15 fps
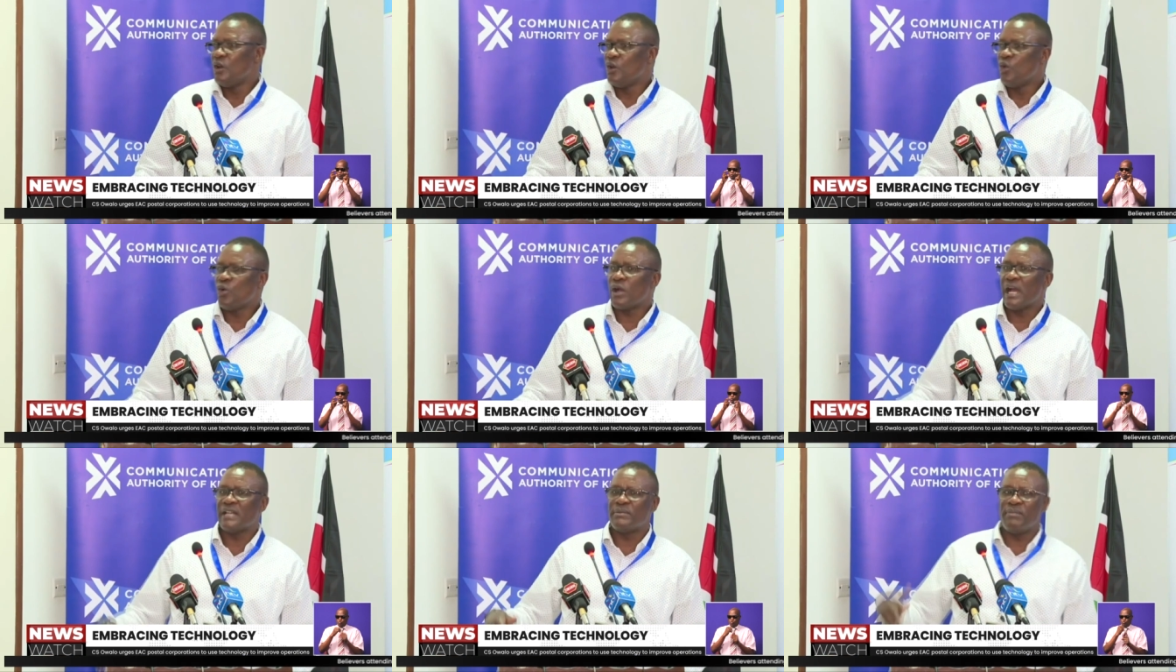
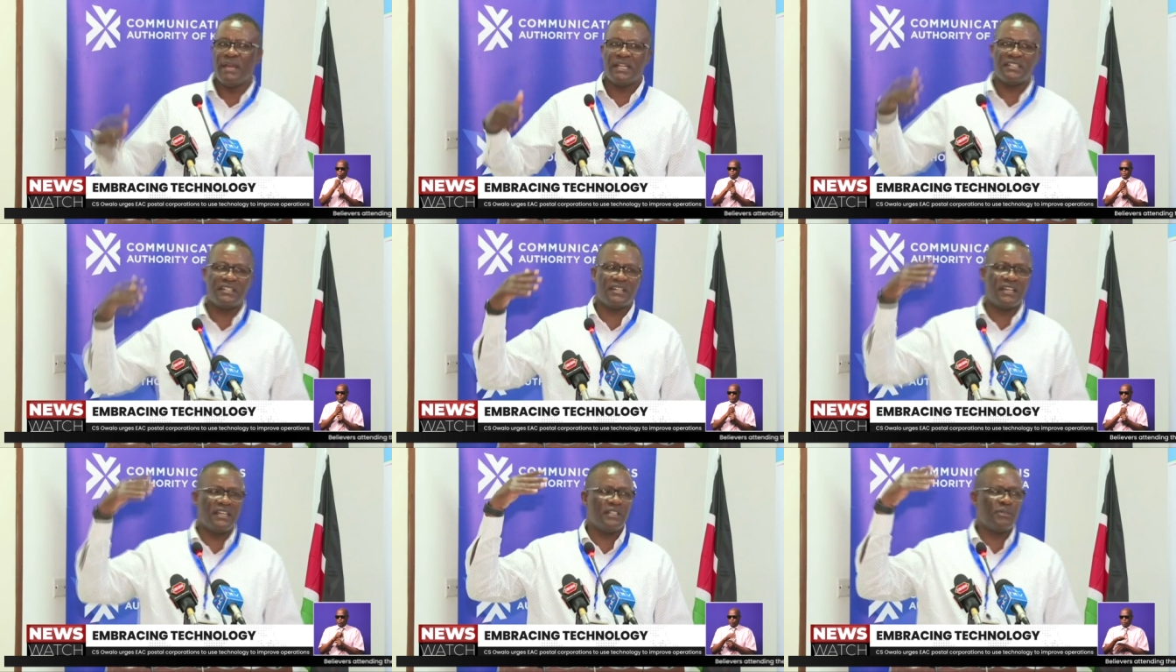look at
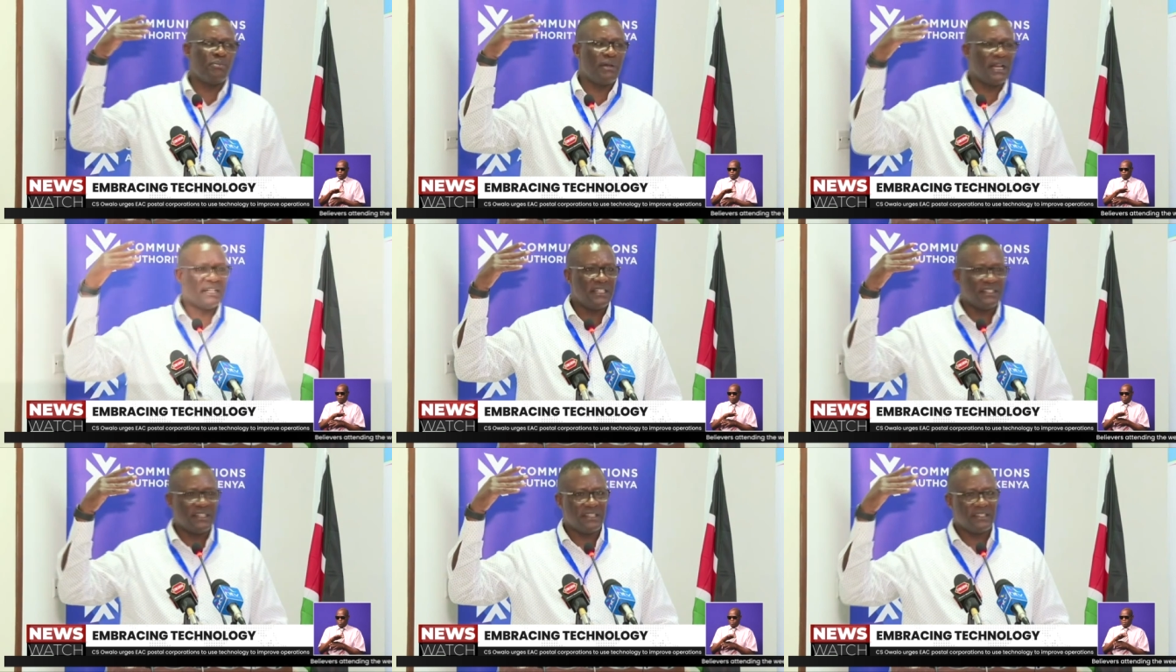best case
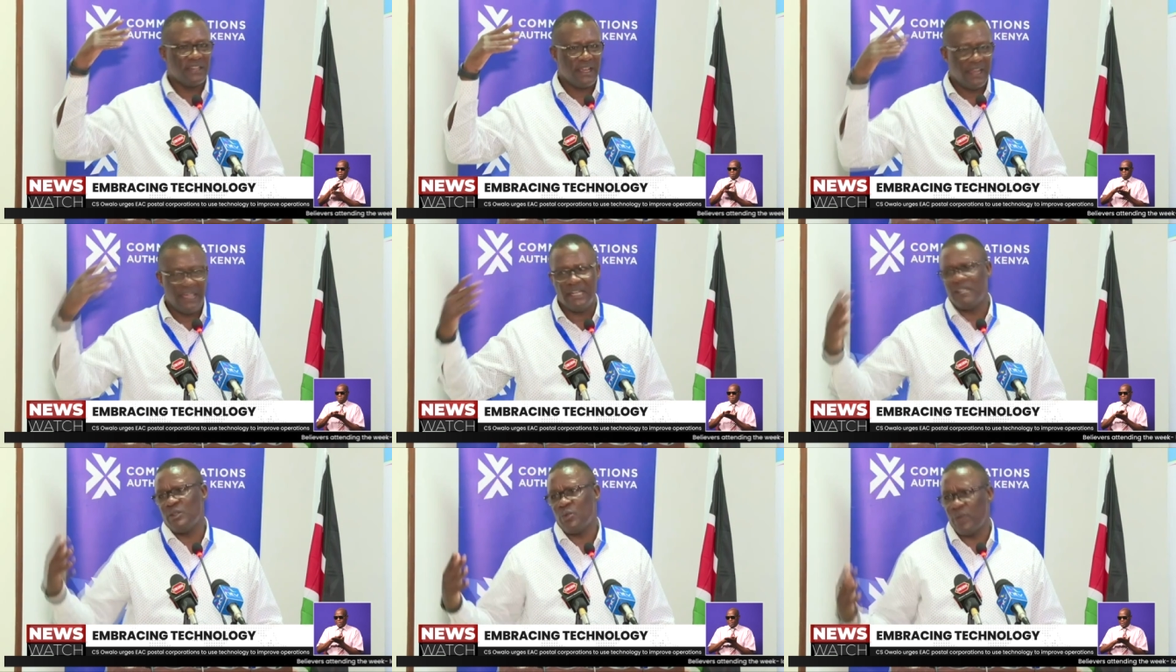practices
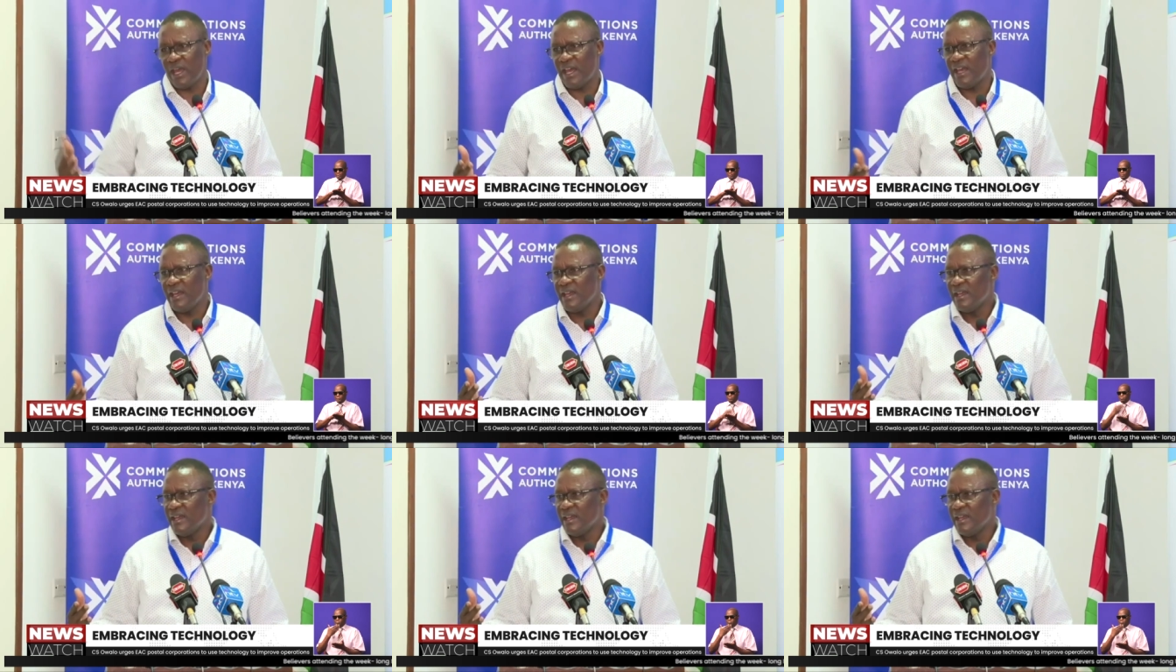elsewhere,